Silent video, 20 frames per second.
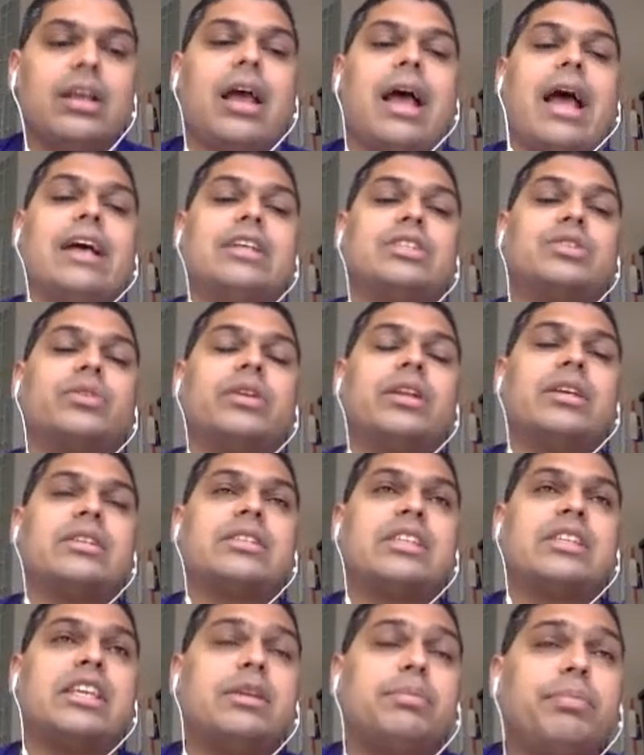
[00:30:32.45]
as well as
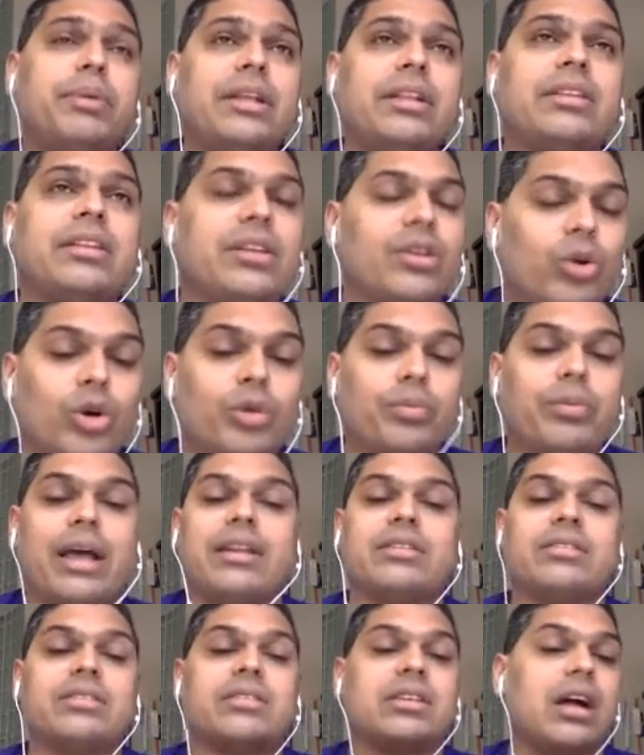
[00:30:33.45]
keeping the load
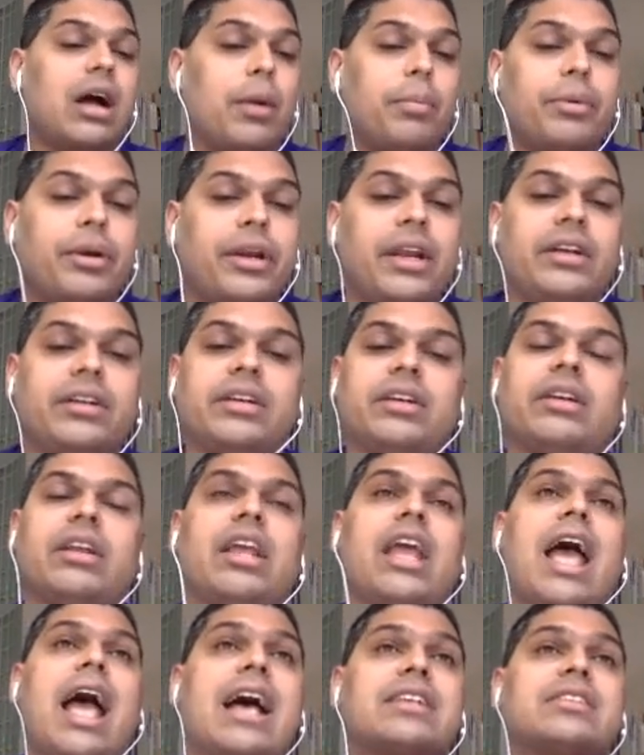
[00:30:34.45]
balancer updated
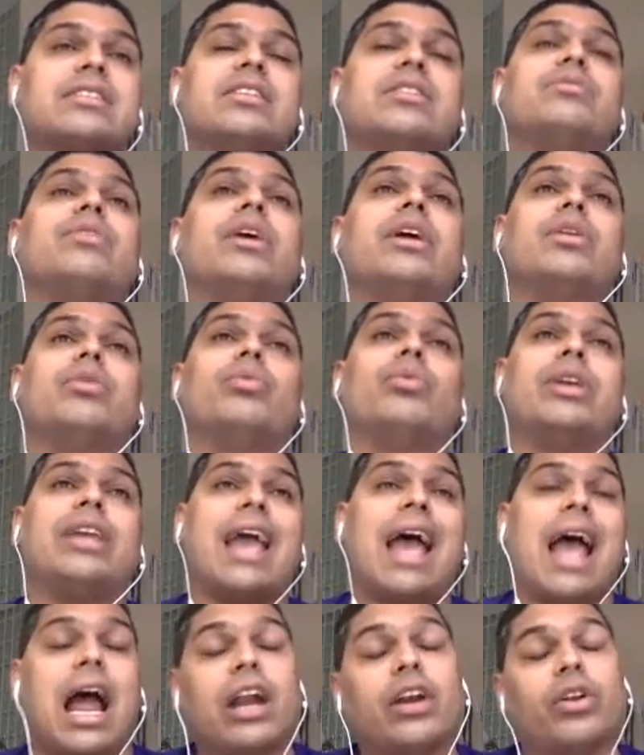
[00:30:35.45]
as and when we
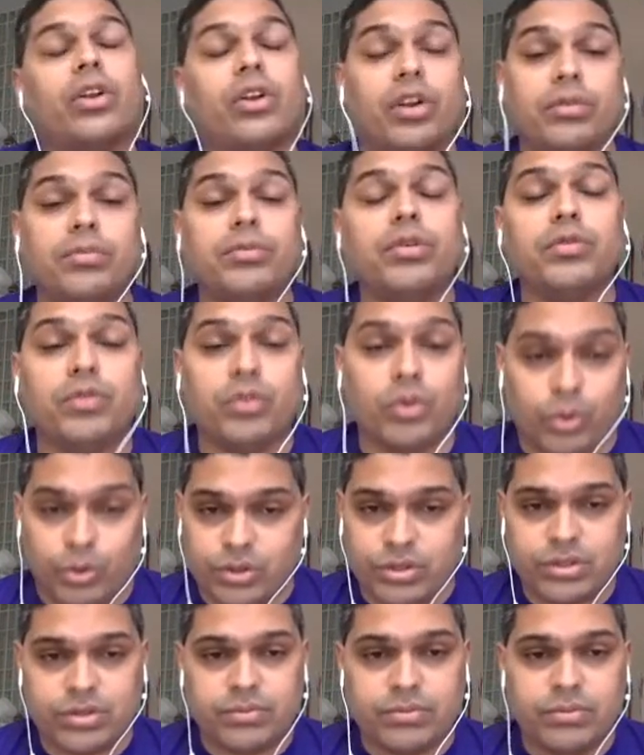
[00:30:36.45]
add or remove
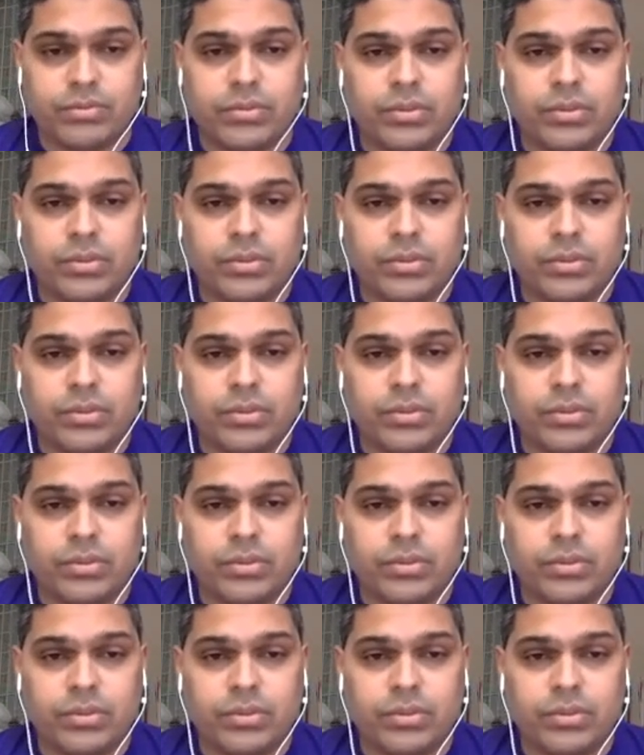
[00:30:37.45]
nodes.